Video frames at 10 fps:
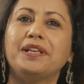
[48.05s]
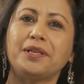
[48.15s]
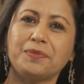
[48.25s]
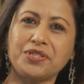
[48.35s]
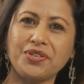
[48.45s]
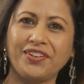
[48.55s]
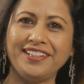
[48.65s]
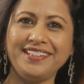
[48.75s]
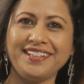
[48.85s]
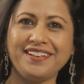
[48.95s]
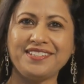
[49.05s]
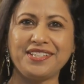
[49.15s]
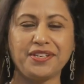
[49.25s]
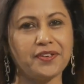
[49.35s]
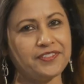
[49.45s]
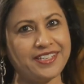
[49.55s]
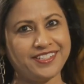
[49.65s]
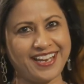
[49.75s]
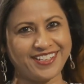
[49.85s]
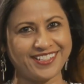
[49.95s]
Welcome to Charlotte, a city of
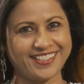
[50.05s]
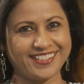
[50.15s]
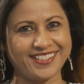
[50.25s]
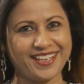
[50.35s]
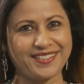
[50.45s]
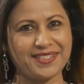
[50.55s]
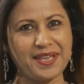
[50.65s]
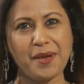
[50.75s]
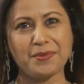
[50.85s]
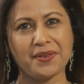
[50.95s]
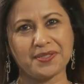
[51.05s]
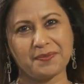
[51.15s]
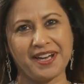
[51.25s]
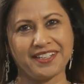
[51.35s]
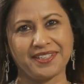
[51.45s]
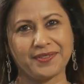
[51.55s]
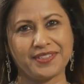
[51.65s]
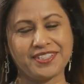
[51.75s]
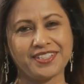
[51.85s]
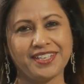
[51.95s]
international success. I'm Dr. Maha
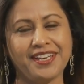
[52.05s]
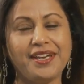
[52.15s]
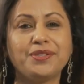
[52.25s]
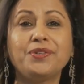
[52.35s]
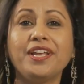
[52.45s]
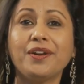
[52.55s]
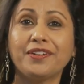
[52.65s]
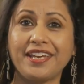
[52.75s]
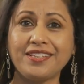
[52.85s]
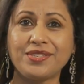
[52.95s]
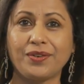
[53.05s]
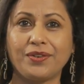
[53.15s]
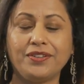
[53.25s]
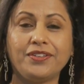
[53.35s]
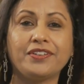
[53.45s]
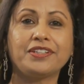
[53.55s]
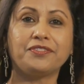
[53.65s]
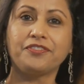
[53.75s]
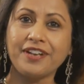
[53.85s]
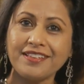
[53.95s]
Gingrich. Today our guests are Dr.
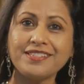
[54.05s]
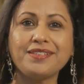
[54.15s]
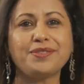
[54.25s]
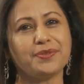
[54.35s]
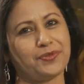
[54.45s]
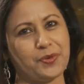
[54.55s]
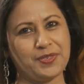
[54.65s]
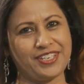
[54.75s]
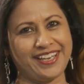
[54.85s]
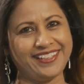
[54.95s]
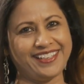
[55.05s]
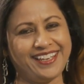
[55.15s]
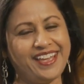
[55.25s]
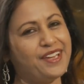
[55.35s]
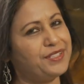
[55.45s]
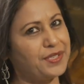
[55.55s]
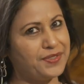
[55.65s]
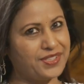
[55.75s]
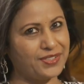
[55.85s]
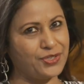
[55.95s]
Francis Robicsek and
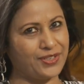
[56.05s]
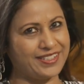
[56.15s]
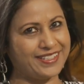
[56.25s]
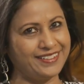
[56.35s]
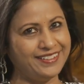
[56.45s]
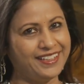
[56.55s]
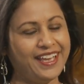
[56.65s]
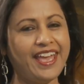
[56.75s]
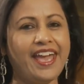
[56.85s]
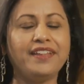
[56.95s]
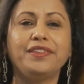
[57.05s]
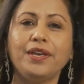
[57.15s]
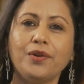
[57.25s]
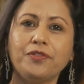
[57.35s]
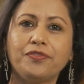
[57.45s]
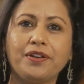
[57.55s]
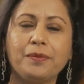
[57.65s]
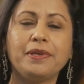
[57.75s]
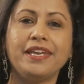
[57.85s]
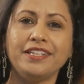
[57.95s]
Theresa Johnson, and they are
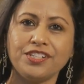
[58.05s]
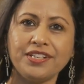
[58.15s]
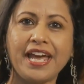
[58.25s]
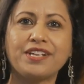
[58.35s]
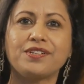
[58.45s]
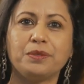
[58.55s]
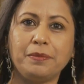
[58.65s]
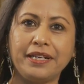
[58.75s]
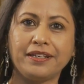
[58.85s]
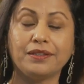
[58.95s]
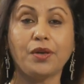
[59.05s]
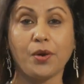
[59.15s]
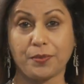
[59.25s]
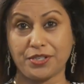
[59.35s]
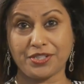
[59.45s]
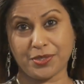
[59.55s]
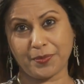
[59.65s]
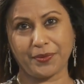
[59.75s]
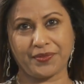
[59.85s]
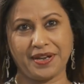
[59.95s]
from International Medical Operations
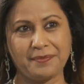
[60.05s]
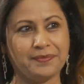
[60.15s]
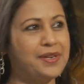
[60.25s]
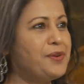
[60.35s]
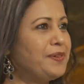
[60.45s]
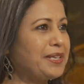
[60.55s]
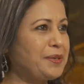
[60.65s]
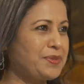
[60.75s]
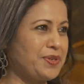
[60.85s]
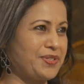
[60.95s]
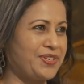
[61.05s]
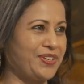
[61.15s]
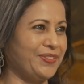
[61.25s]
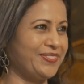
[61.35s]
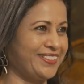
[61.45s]
Program. Welcome to our show.